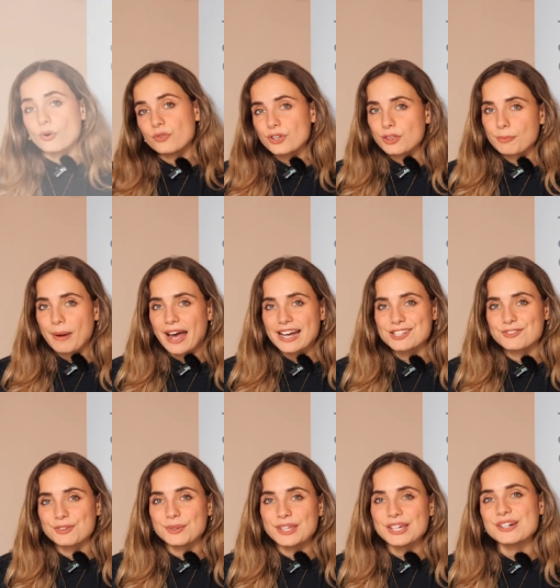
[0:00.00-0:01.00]
Over the
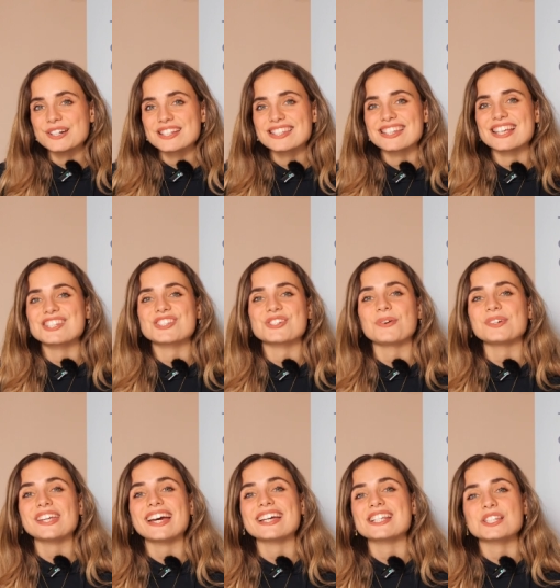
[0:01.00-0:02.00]
past few years,
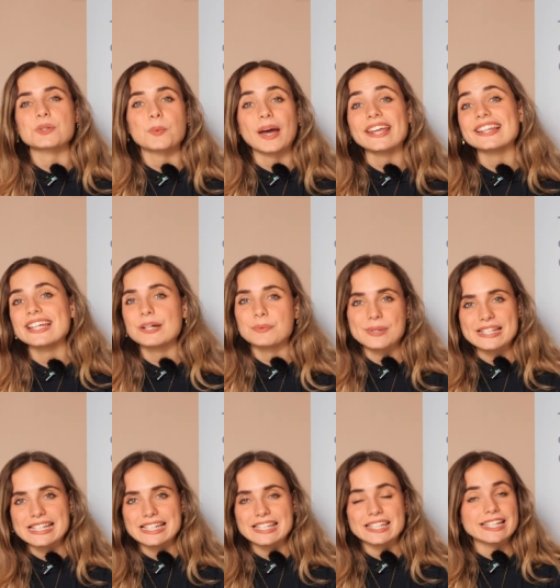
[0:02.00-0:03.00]
Estonia has quietly
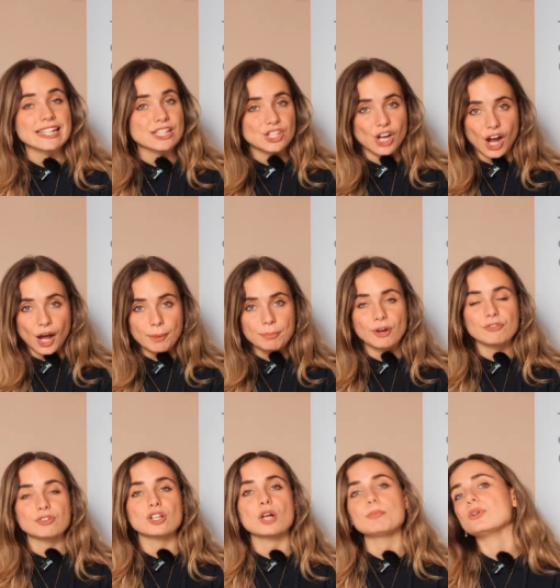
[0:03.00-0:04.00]
risen to the top
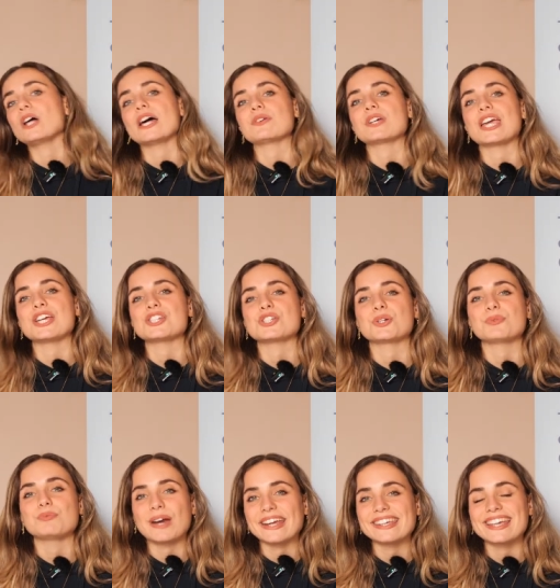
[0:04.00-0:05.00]
of global
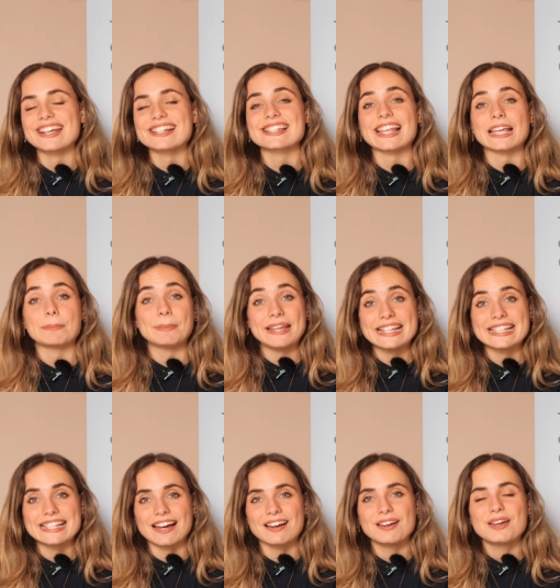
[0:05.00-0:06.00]
education rankings like
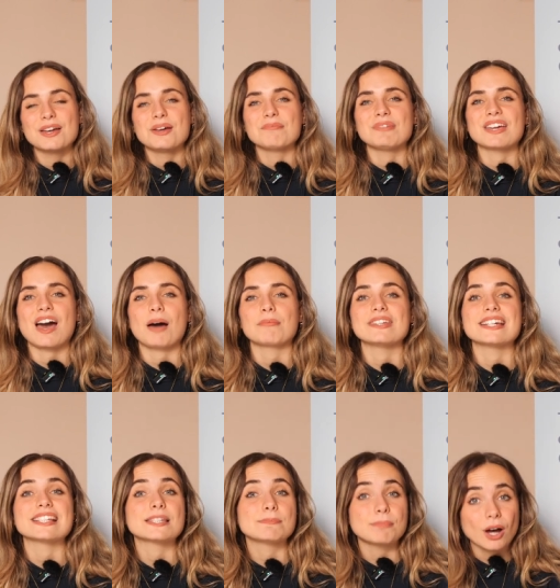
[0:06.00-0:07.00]
PISA, becoming
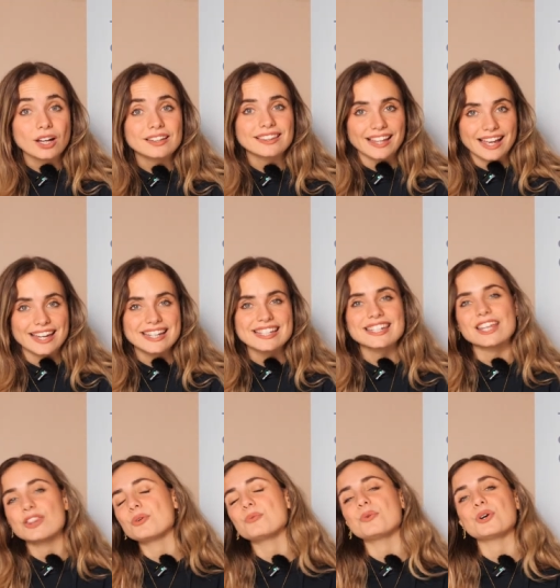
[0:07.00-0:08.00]
a spotlight
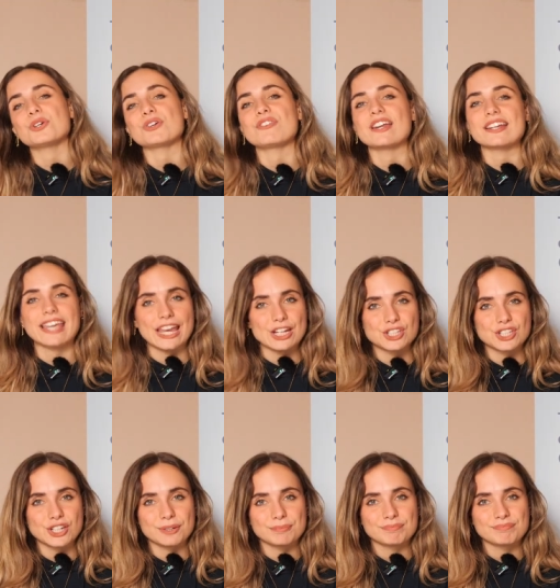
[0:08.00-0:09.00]
in the world of
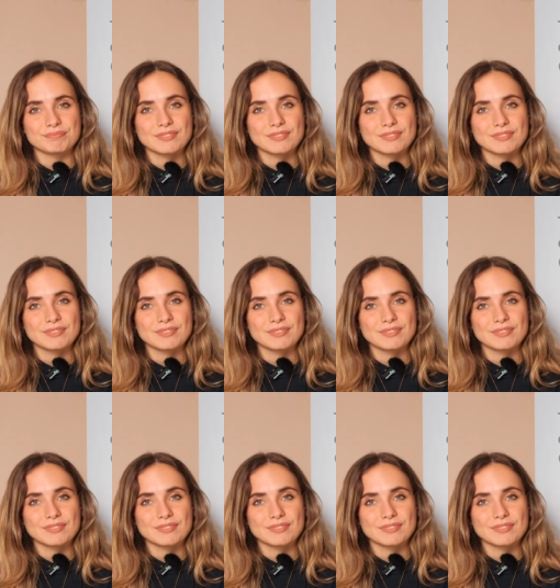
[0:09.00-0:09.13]
education.